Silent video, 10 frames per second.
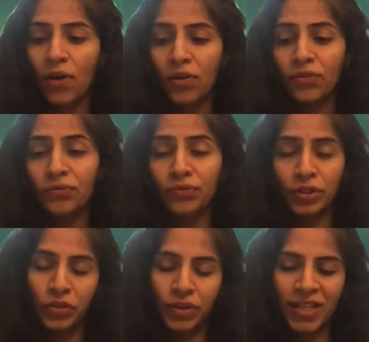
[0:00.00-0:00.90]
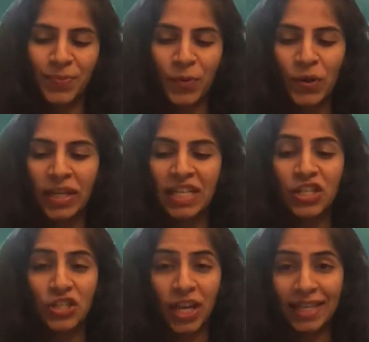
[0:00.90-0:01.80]
Vidura spoke in a
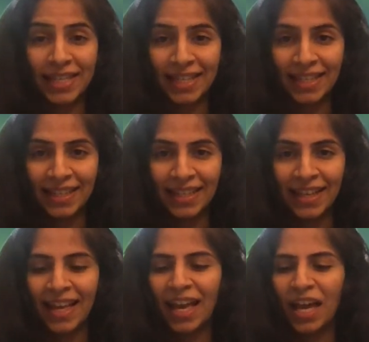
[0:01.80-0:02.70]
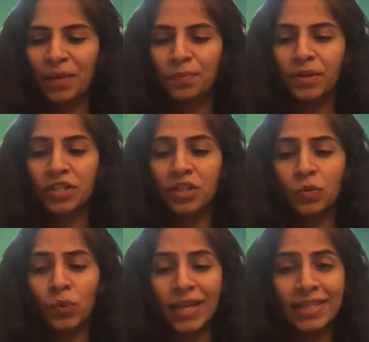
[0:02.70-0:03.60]
gentle and
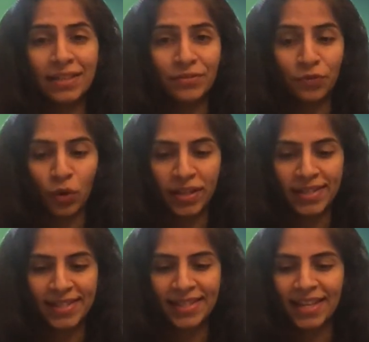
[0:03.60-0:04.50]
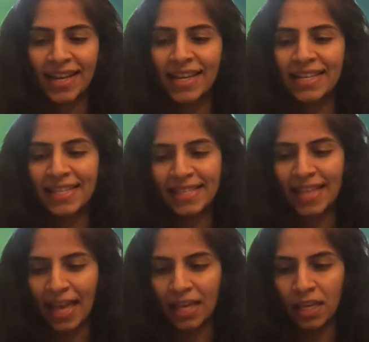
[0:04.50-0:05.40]
persuasive voice. He
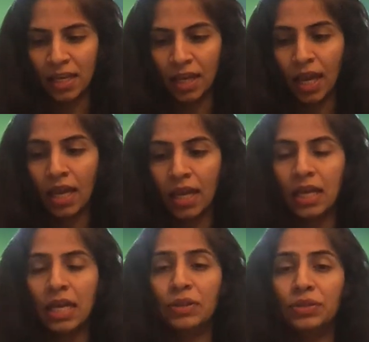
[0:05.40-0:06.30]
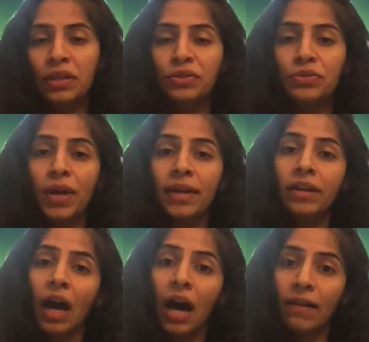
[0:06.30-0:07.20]
said, "The dread
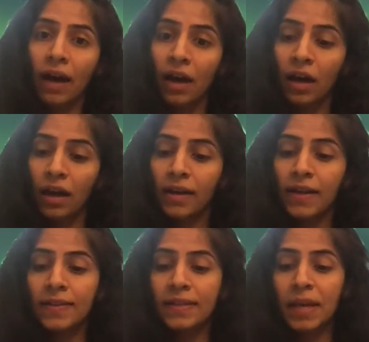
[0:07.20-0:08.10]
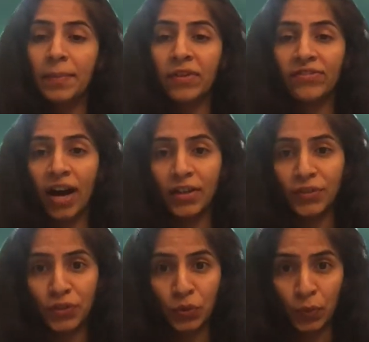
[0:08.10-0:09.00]
Kala is coming fast
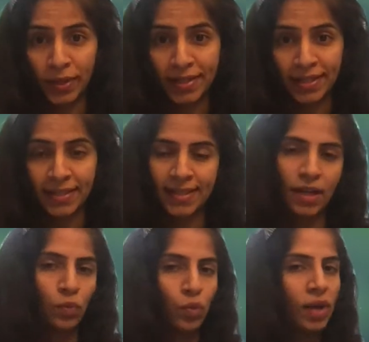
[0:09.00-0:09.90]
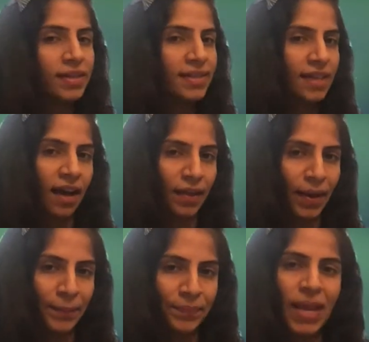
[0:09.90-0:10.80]
towards us." Now, what is Kala?
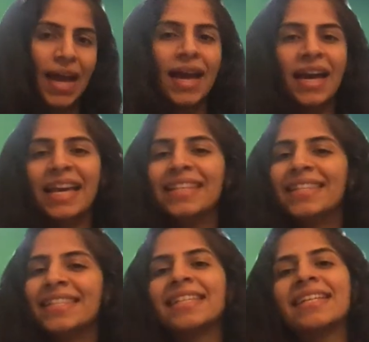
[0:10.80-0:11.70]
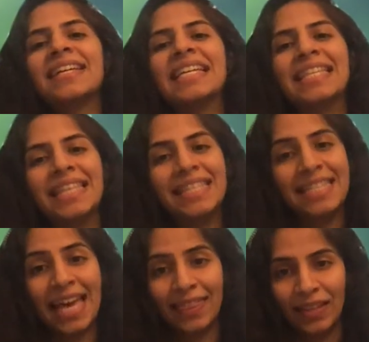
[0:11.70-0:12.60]
It's the death.